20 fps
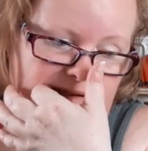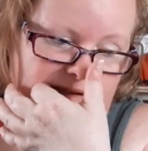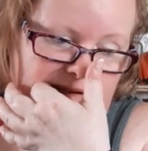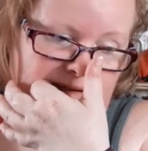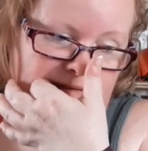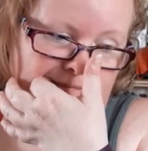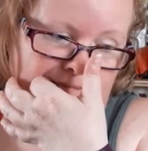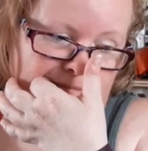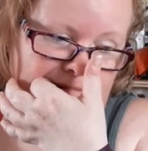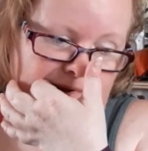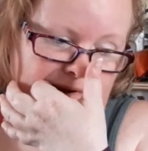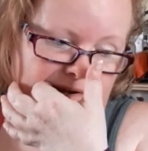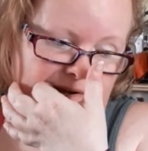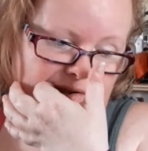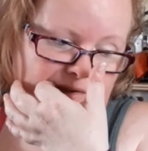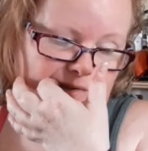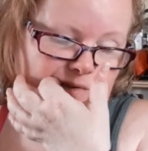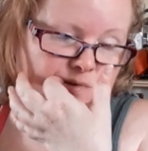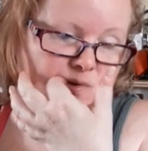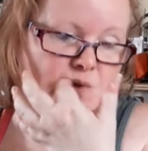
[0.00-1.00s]
am going
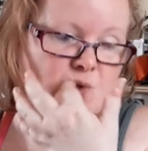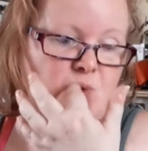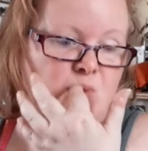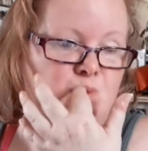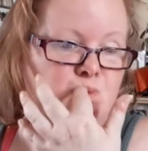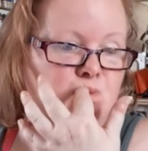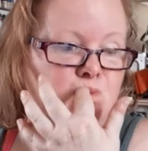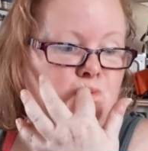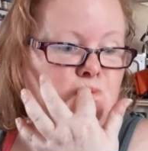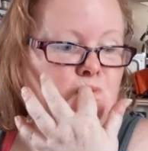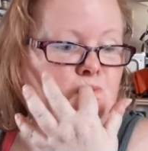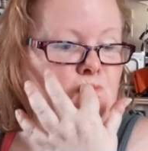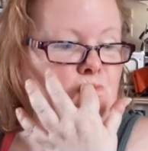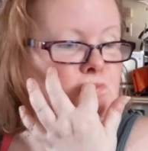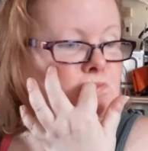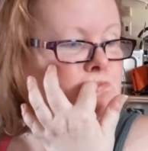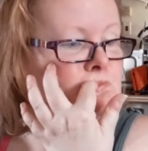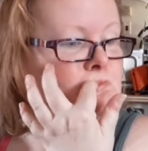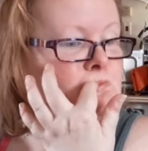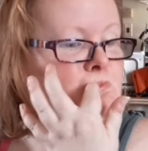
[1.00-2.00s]
to
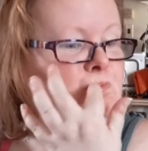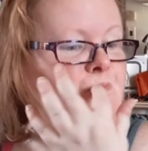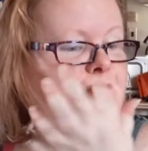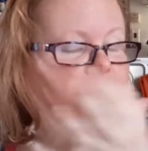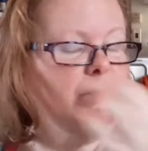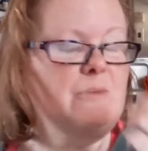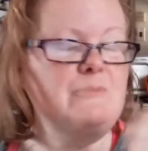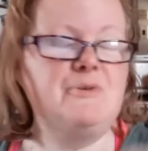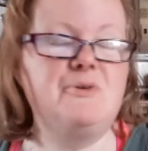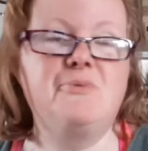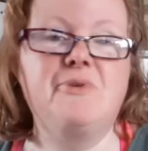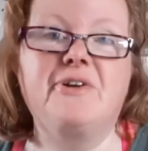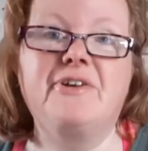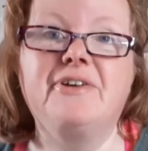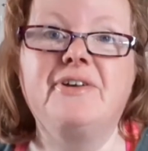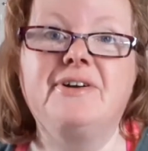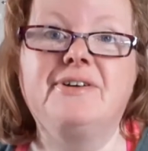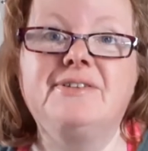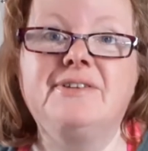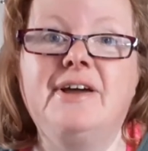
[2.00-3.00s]
be
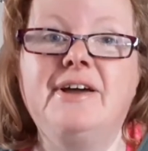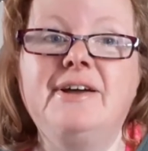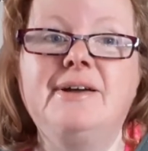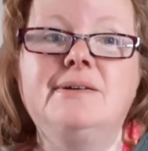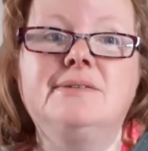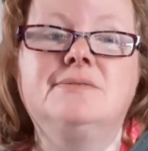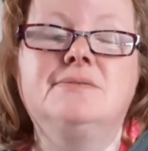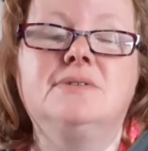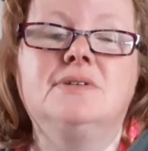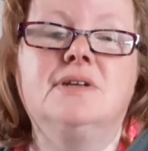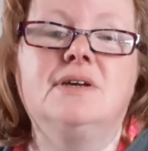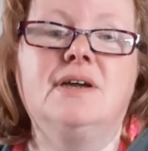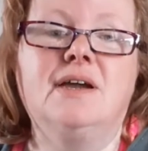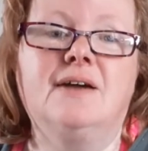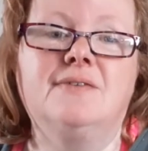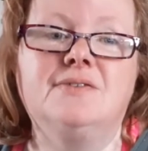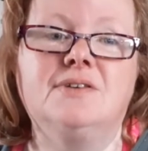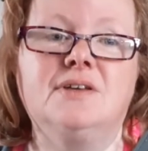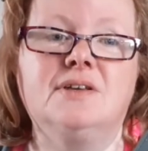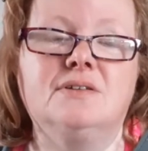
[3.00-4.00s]
working on that, and then I
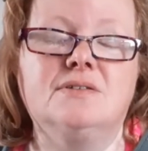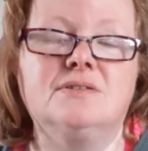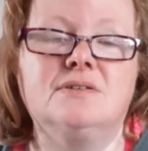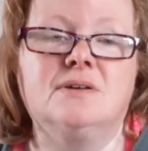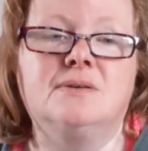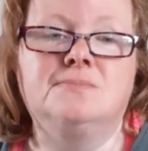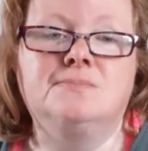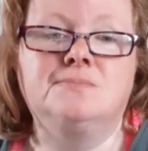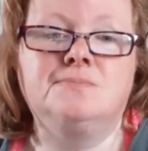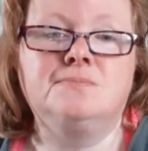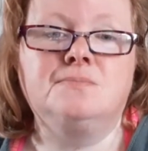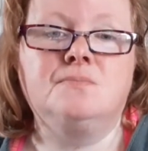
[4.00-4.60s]
have to get some...